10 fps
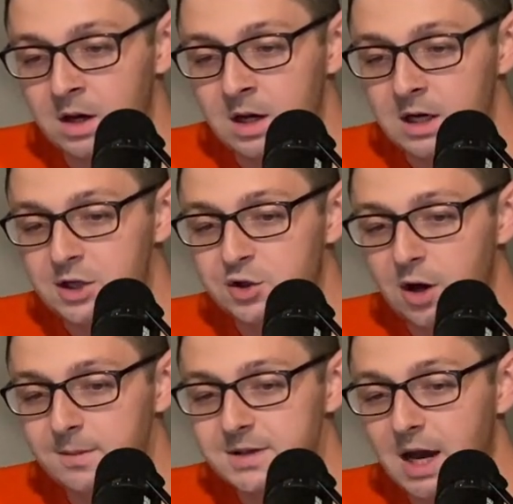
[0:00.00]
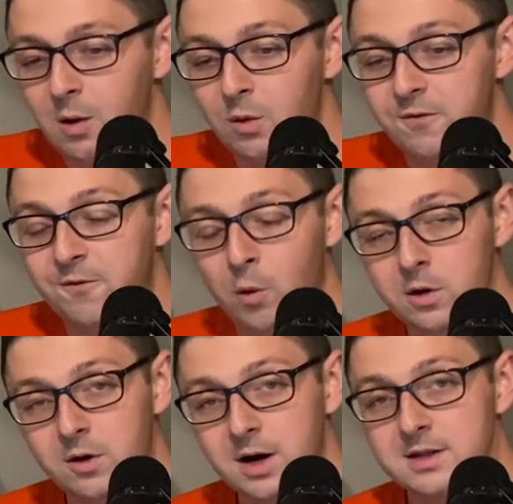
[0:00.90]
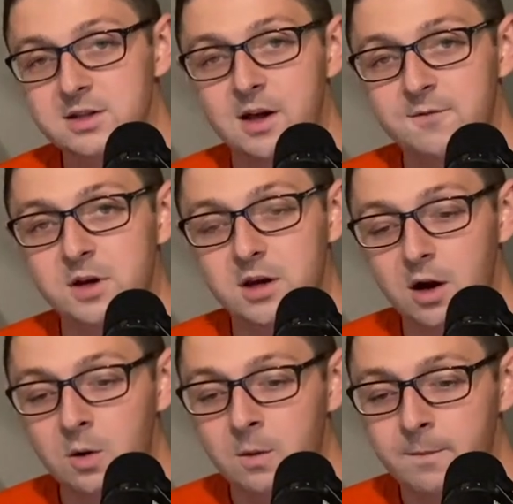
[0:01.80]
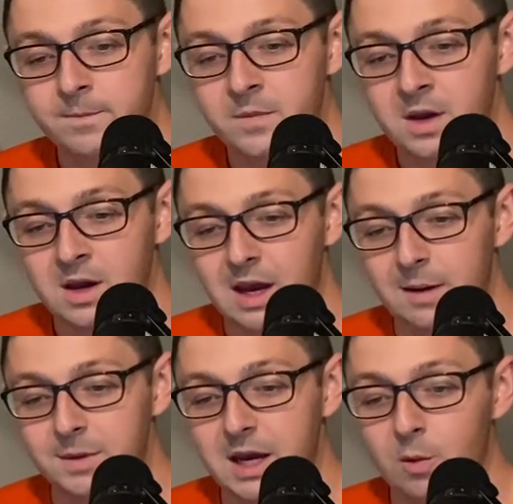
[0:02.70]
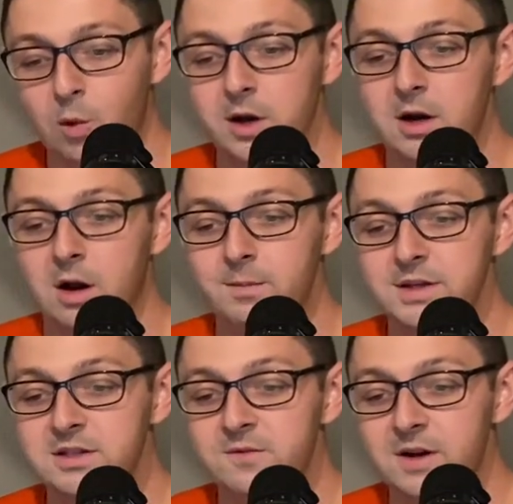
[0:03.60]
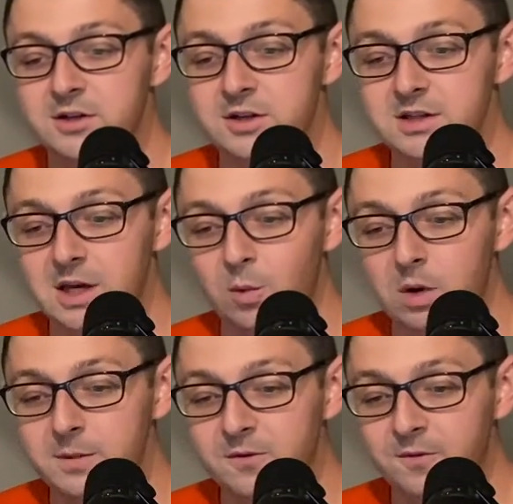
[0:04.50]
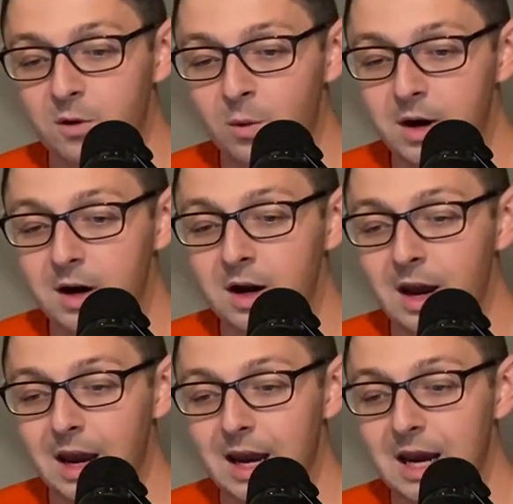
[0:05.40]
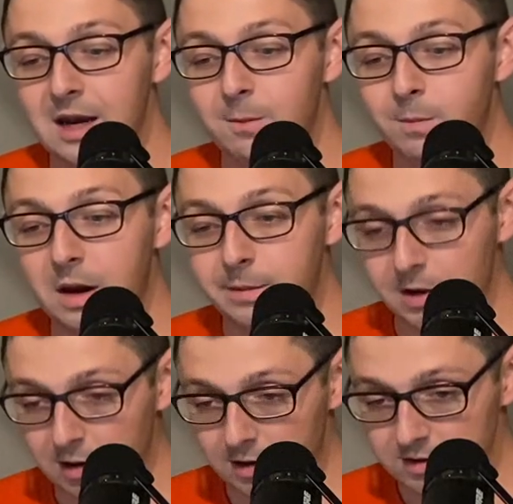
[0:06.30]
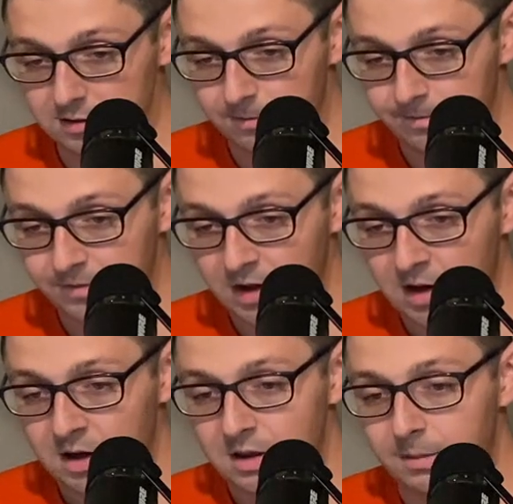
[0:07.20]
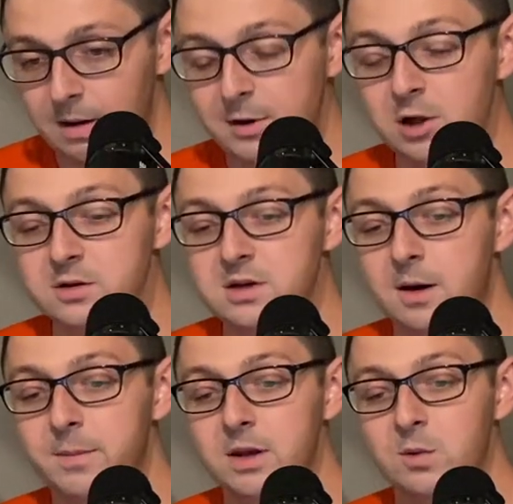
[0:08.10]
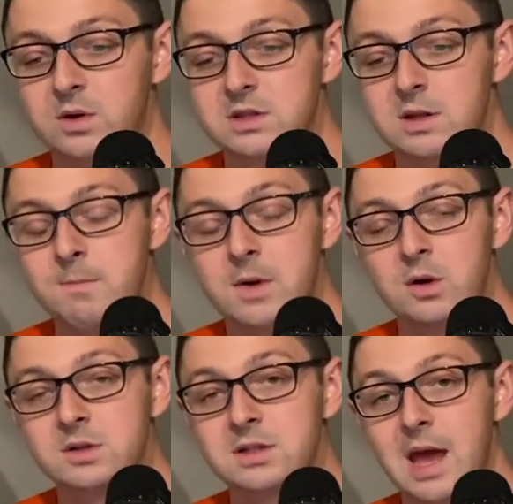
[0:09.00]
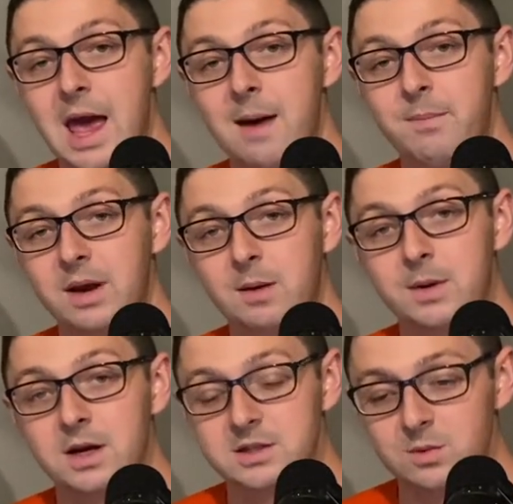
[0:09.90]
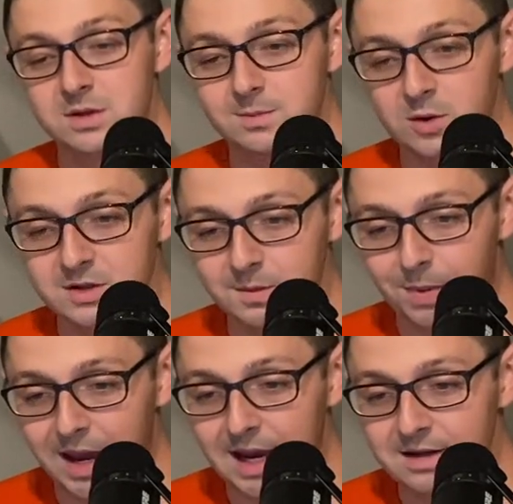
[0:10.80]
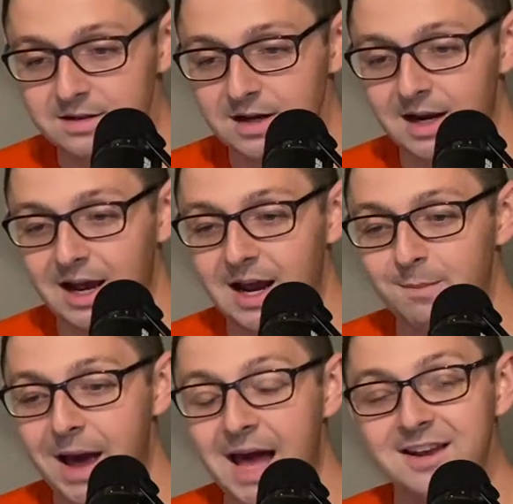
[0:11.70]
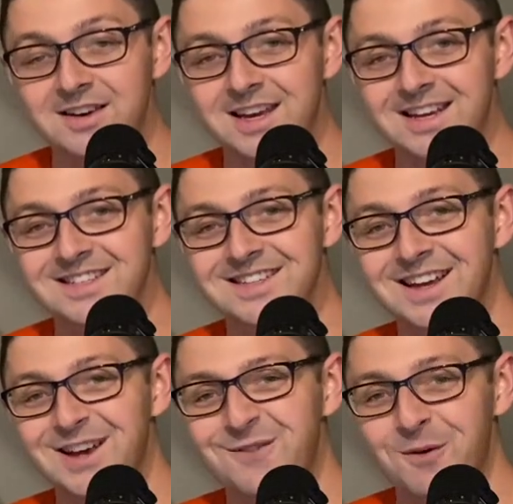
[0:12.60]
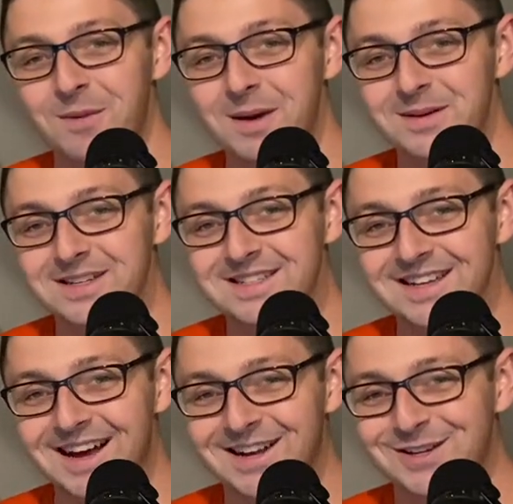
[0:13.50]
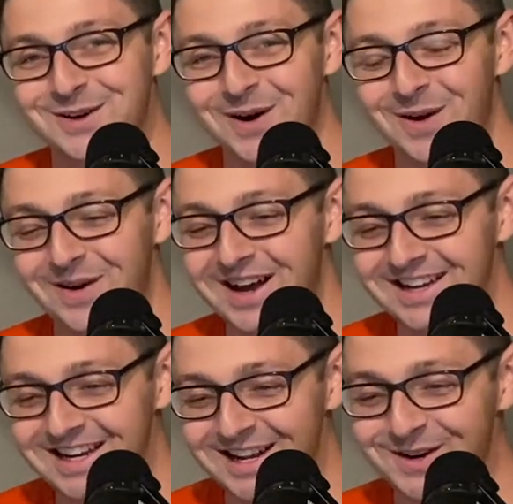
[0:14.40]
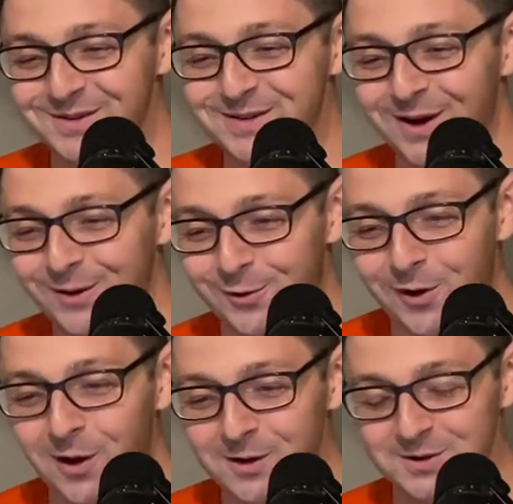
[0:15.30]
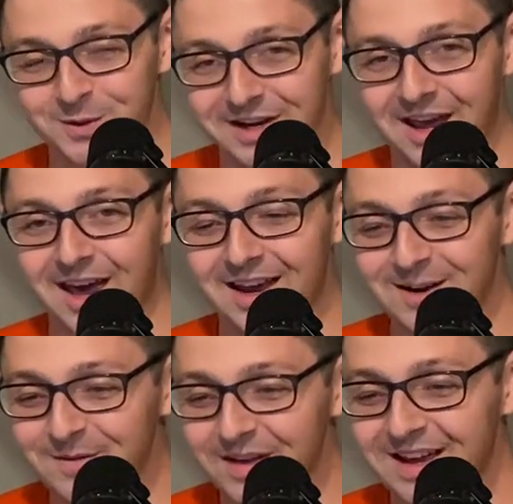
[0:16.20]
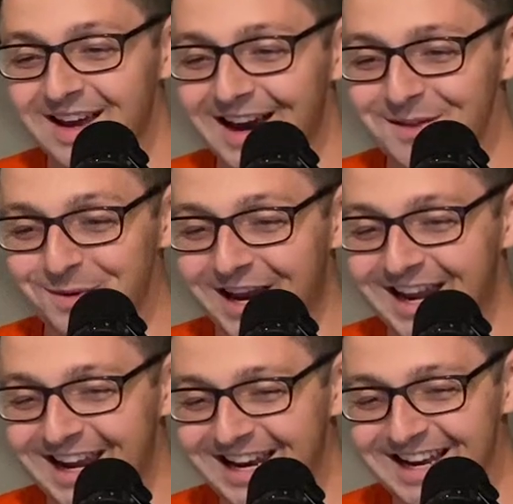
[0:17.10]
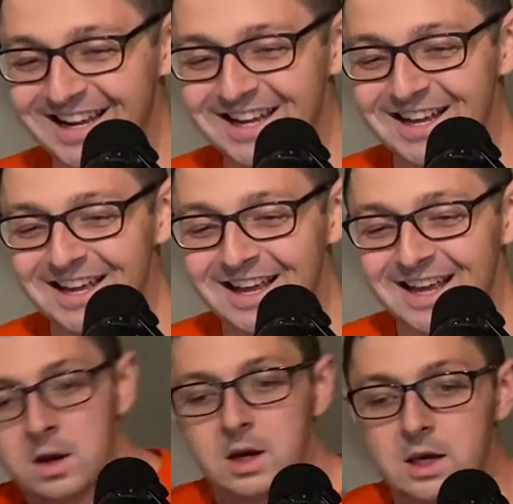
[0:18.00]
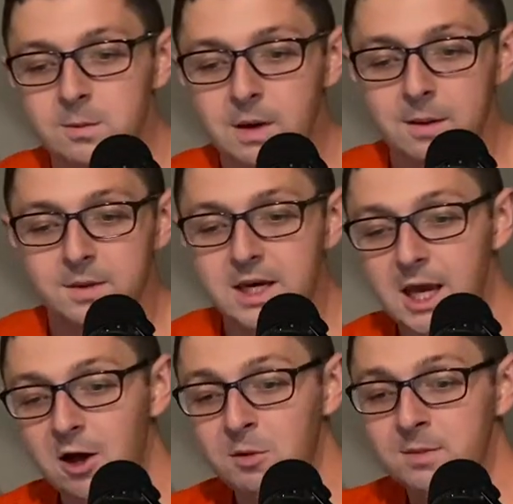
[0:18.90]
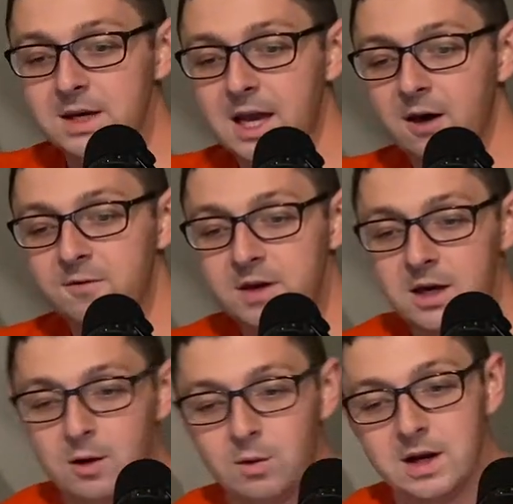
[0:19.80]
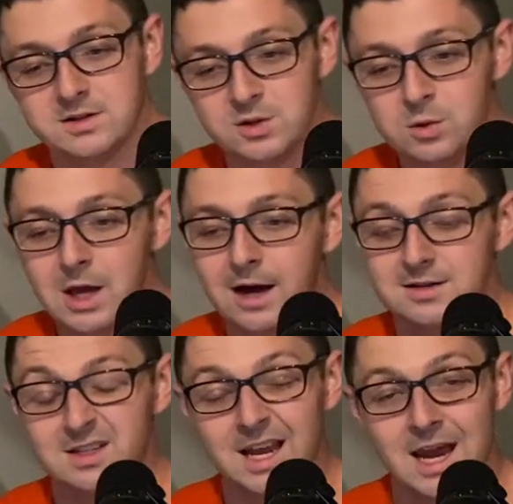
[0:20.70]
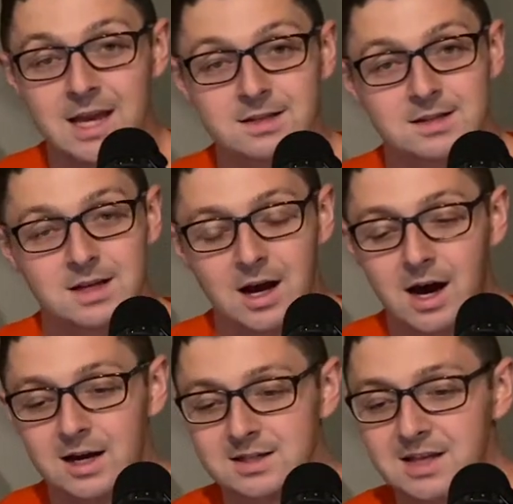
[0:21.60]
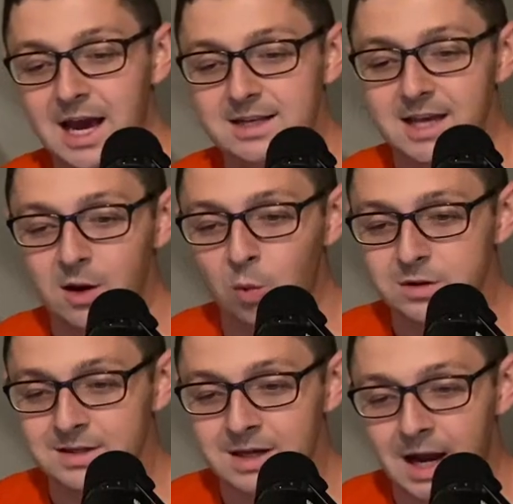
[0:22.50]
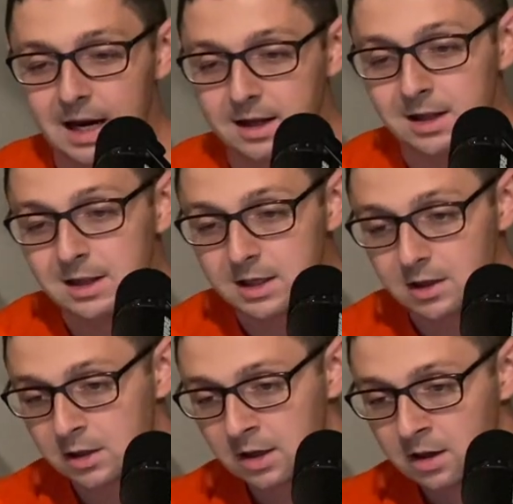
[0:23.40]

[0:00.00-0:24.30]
He dropped out with 4 credits left to go and began working on business ventures in women's footwear and baby clothes. The baby clothes company was the most epic because it was mostly pants and it had padded knees for babies to crawl around in, and it was called Crawlers with a K at the beginning. He met Miguel McKelvey around 2008. Exact date was not clear.